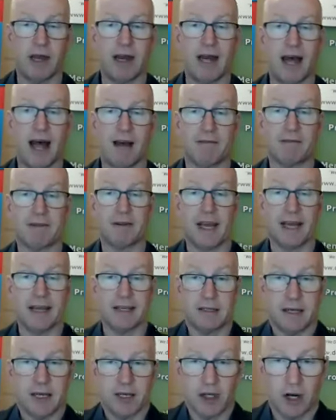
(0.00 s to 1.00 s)
half-day
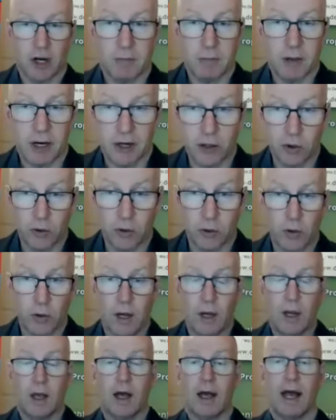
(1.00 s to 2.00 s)
session I'm going to do
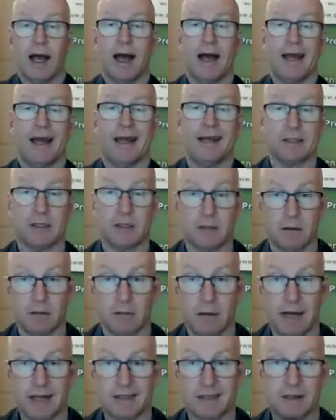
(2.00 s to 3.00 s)

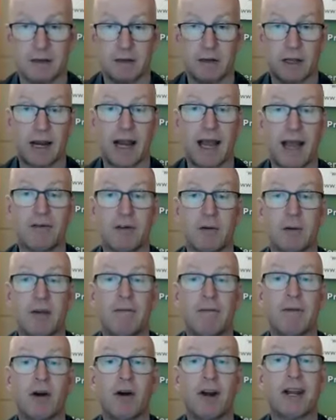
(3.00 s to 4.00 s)
It's going to have to be
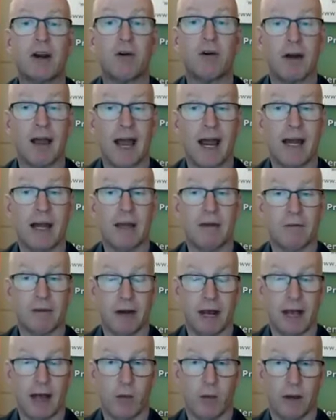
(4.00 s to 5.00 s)
very creative in
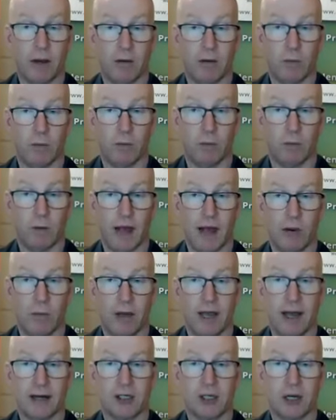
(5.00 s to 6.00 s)
how
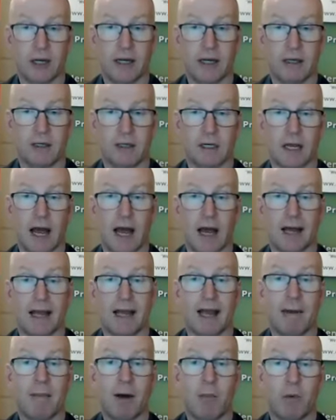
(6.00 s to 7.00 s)
we actually
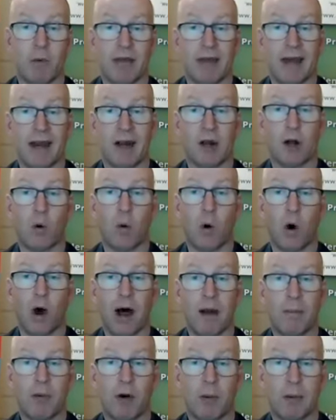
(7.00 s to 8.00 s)
come up with and
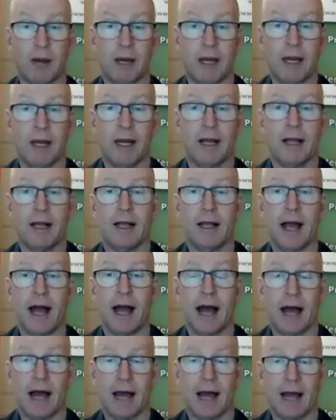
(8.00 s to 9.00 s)
acquire property.
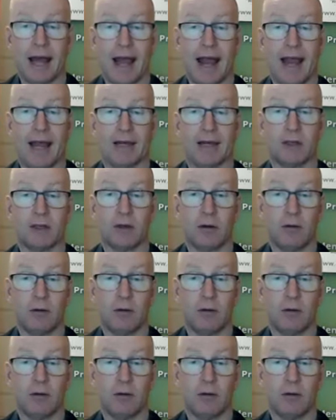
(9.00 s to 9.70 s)
And